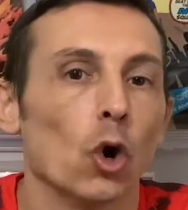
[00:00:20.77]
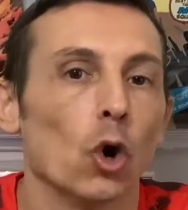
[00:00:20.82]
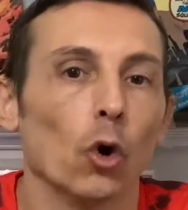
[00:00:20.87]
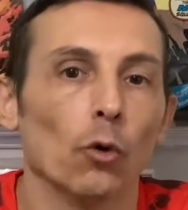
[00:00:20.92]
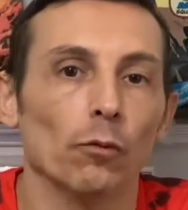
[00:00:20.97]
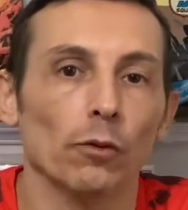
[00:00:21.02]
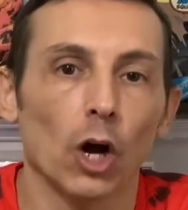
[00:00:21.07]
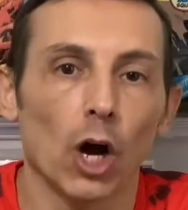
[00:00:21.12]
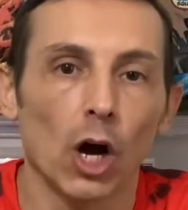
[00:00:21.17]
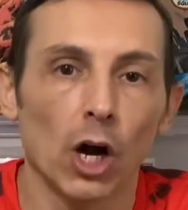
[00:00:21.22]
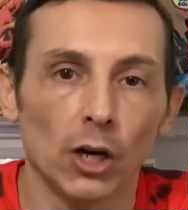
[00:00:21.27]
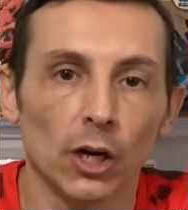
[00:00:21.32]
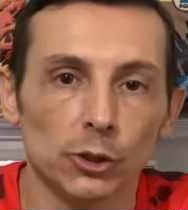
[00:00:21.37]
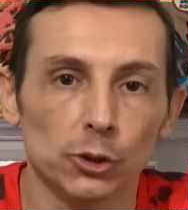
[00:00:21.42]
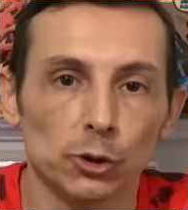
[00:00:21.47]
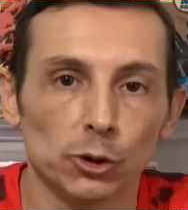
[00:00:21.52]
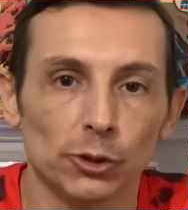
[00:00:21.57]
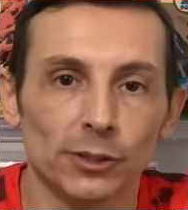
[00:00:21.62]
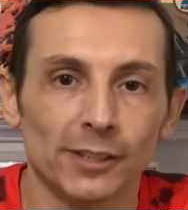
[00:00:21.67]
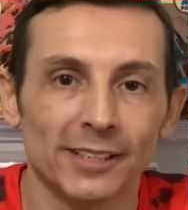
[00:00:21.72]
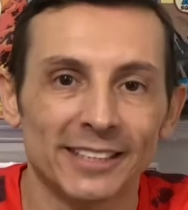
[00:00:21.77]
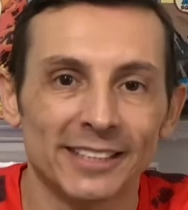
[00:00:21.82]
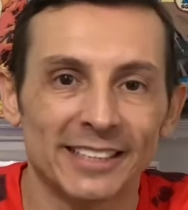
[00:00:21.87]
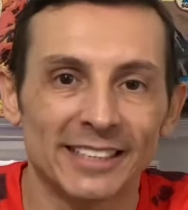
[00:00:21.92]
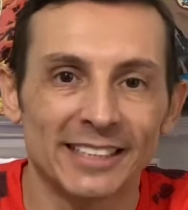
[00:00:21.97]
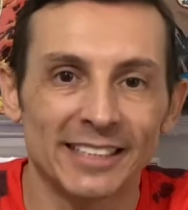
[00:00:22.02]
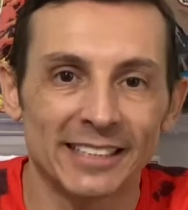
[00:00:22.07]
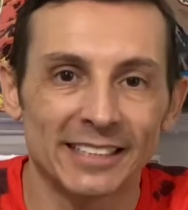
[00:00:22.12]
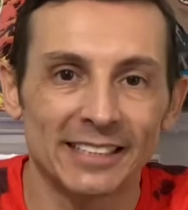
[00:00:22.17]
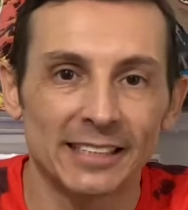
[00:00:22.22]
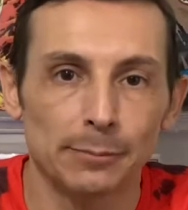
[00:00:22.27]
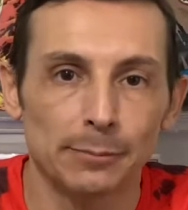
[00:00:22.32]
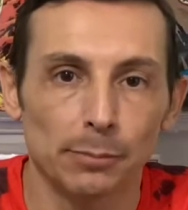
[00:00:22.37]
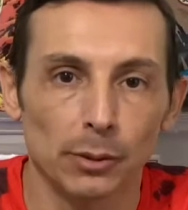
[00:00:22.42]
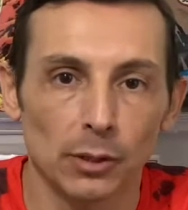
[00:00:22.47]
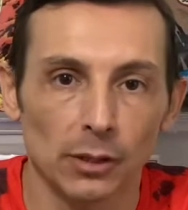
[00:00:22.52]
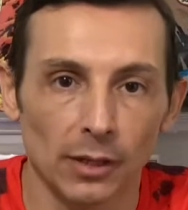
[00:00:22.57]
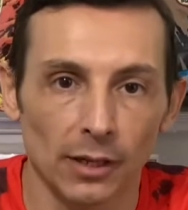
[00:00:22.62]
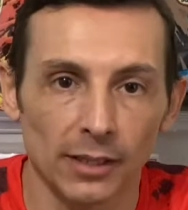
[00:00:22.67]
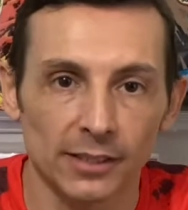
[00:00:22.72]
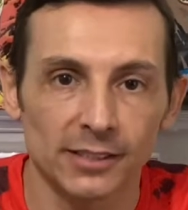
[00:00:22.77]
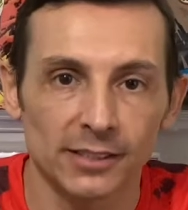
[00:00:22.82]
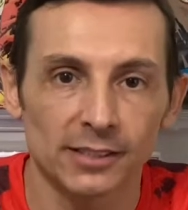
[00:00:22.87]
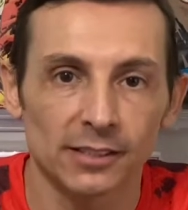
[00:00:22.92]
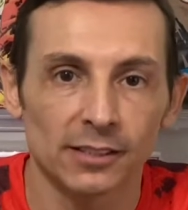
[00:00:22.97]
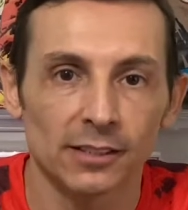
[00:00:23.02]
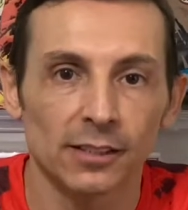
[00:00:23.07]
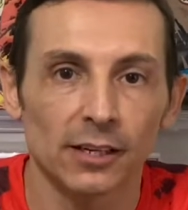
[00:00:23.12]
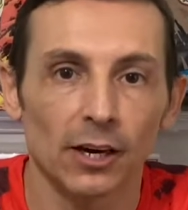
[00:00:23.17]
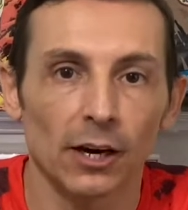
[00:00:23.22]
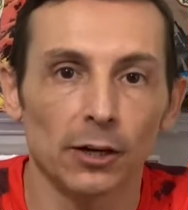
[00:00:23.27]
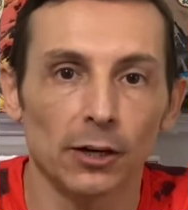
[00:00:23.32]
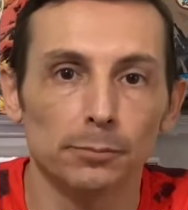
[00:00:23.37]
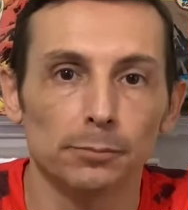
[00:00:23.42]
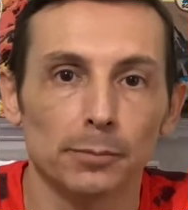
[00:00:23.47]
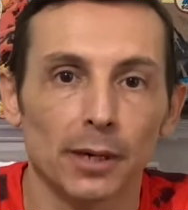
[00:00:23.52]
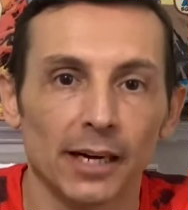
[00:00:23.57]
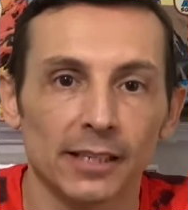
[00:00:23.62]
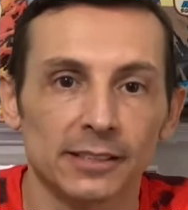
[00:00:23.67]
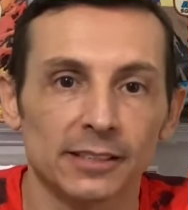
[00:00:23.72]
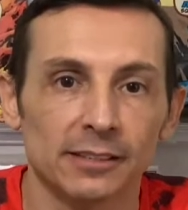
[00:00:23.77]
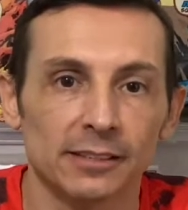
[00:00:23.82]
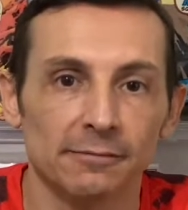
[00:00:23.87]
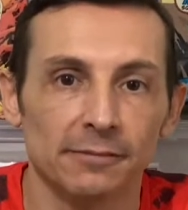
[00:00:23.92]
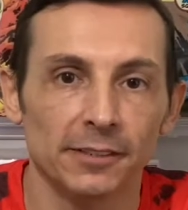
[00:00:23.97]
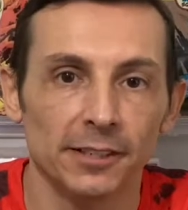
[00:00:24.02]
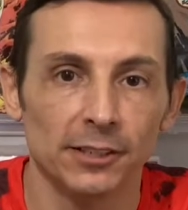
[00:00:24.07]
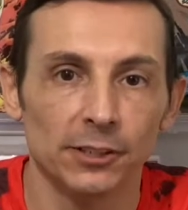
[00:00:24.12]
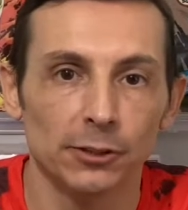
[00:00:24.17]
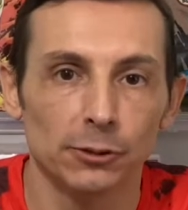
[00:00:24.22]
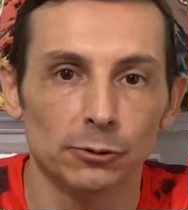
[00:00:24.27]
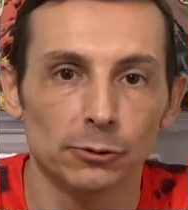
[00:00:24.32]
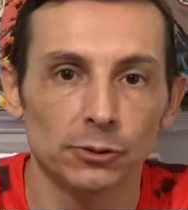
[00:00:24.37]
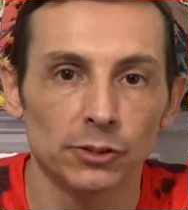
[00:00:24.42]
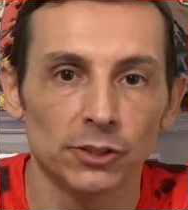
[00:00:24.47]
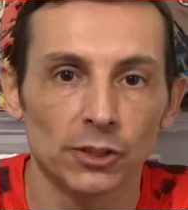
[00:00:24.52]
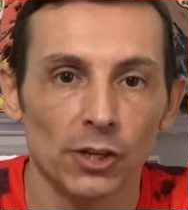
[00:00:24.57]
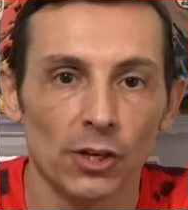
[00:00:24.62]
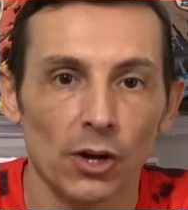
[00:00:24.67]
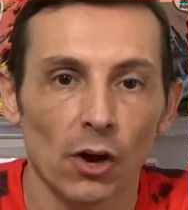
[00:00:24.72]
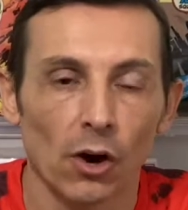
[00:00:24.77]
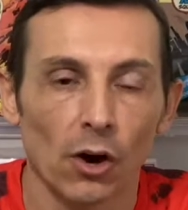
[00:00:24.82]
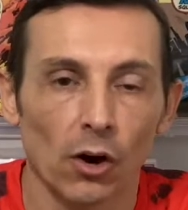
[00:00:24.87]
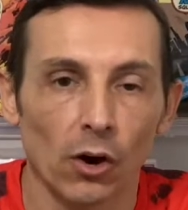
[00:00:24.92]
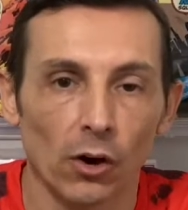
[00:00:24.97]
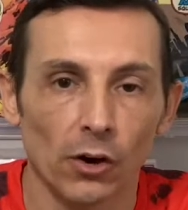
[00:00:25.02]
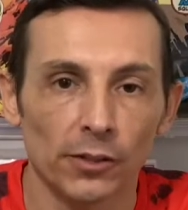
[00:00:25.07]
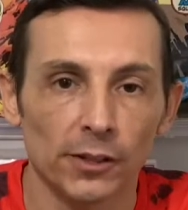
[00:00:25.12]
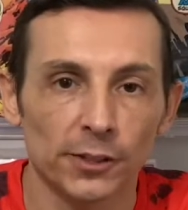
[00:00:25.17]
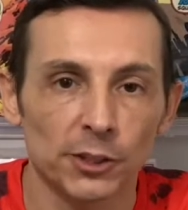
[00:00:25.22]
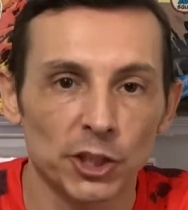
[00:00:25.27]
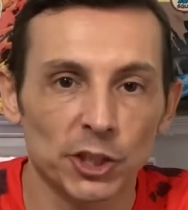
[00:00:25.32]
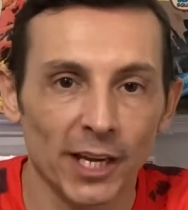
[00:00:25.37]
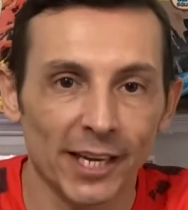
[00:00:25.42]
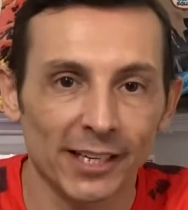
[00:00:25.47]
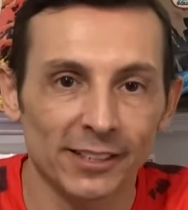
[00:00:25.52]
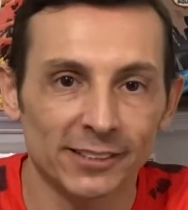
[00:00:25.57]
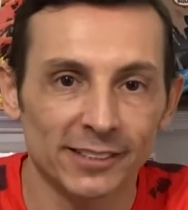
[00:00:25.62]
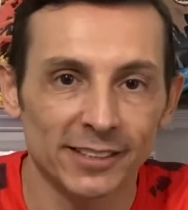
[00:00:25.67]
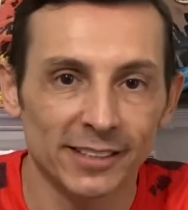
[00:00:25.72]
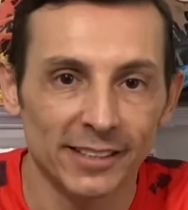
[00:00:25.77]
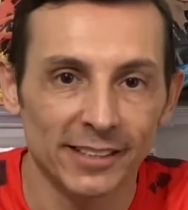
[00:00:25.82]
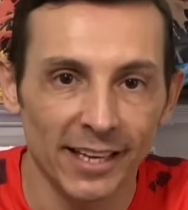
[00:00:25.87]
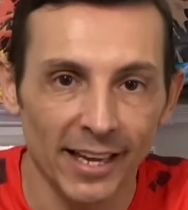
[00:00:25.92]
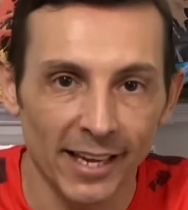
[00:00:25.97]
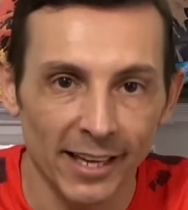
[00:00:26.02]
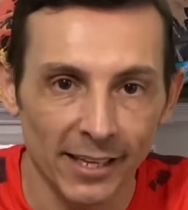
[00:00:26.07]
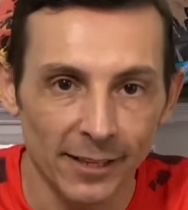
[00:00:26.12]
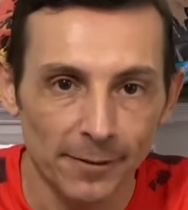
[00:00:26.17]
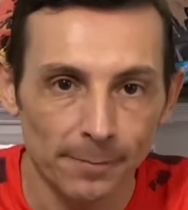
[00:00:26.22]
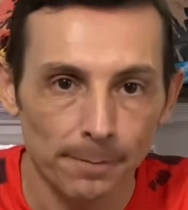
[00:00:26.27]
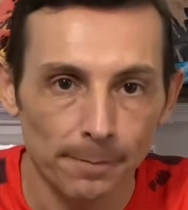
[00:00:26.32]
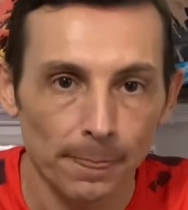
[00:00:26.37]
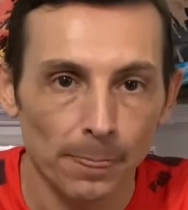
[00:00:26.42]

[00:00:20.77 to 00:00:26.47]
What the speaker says: Over 160 plus unboxing videos on the channel today.